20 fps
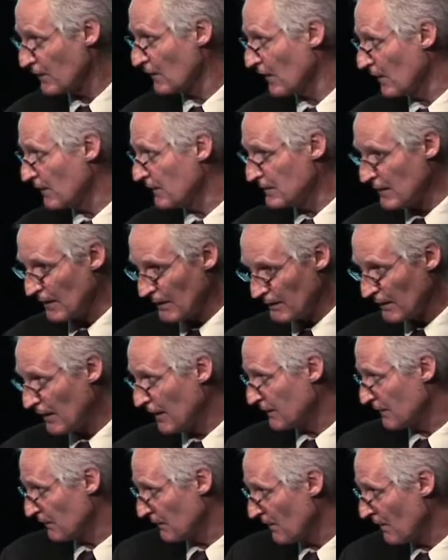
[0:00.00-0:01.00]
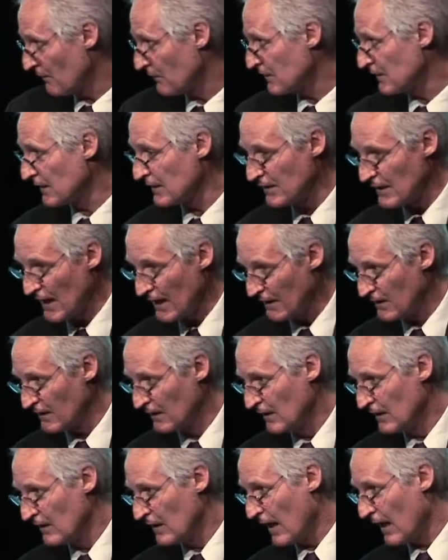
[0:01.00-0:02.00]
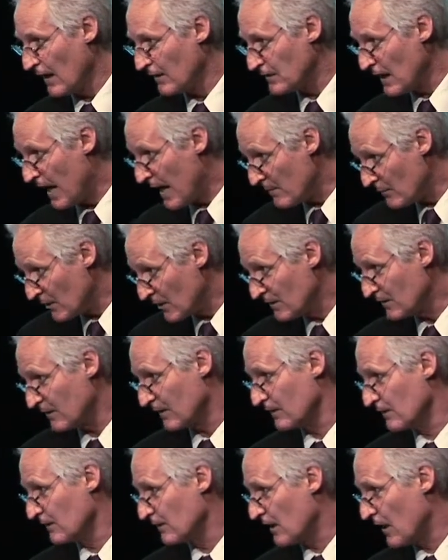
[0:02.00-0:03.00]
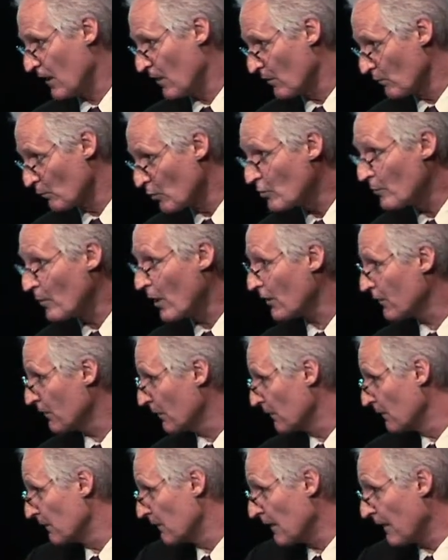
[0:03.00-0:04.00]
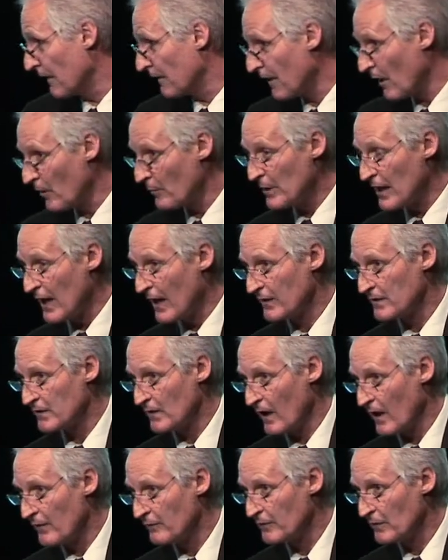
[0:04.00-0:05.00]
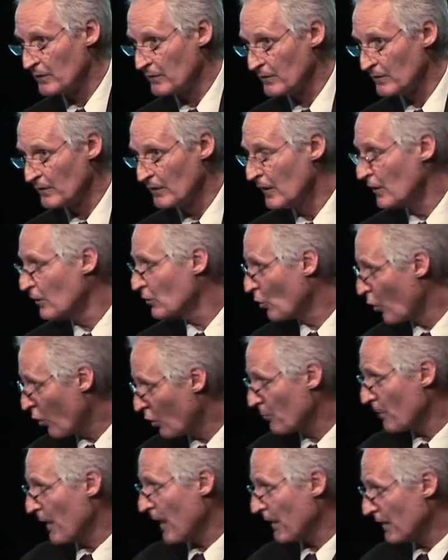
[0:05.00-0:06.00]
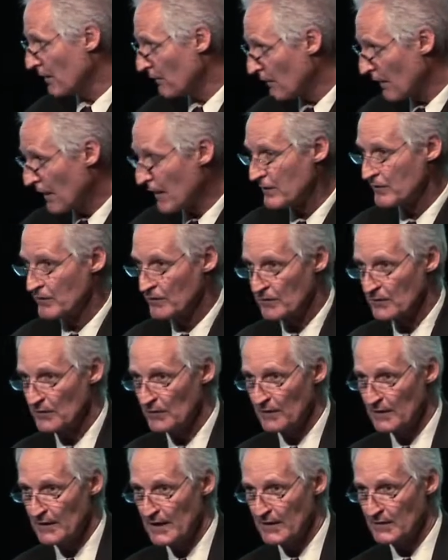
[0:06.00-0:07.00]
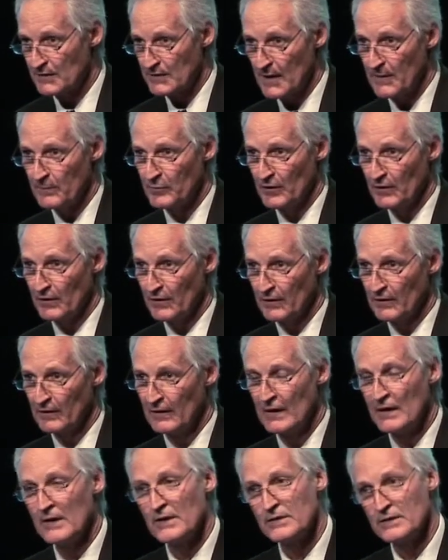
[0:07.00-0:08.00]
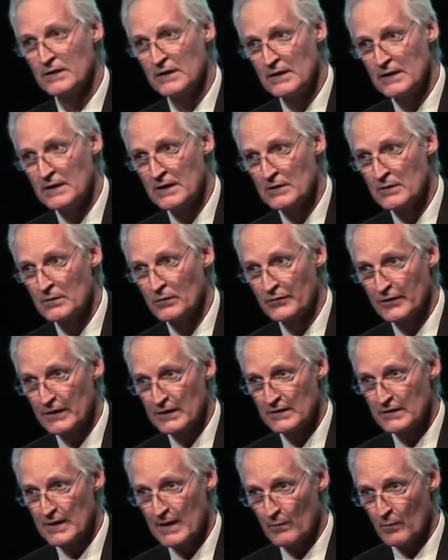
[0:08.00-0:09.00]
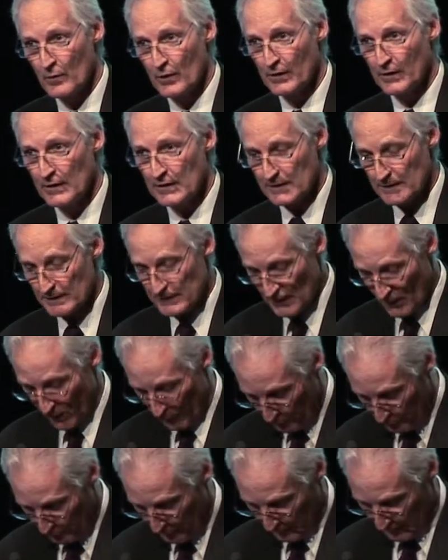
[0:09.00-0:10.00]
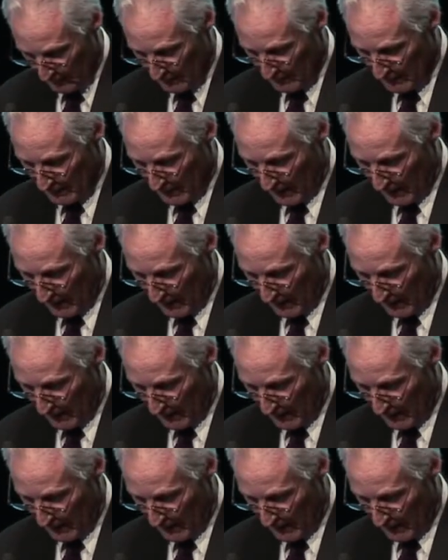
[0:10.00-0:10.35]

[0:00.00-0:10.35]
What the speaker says: And I'd like to obviously thank Damien and Karen Wilmot, and they'll be outside for you to talk about in relation to the next steps in the Sydney Digital Cities Network itself.